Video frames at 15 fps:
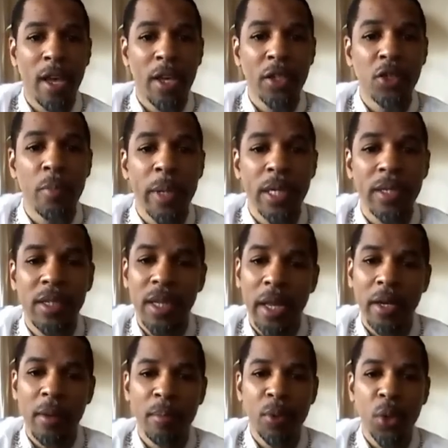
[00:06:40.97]
to being sent
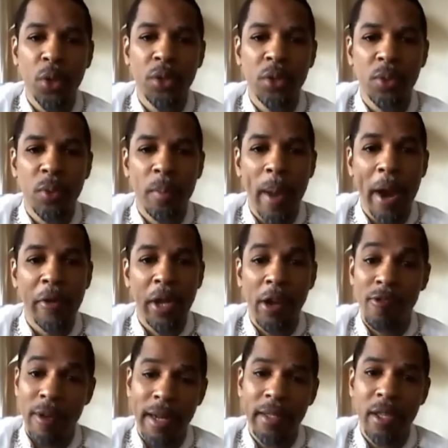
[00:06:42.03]
abroad to marry a
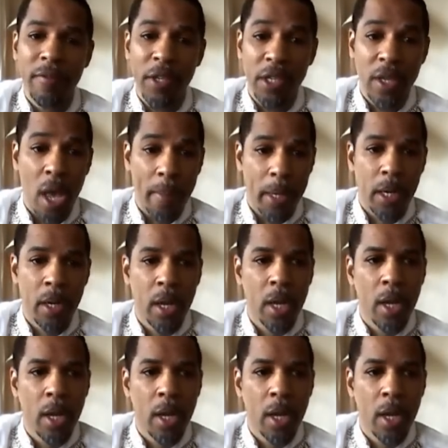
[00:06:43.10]
relative in Yemen.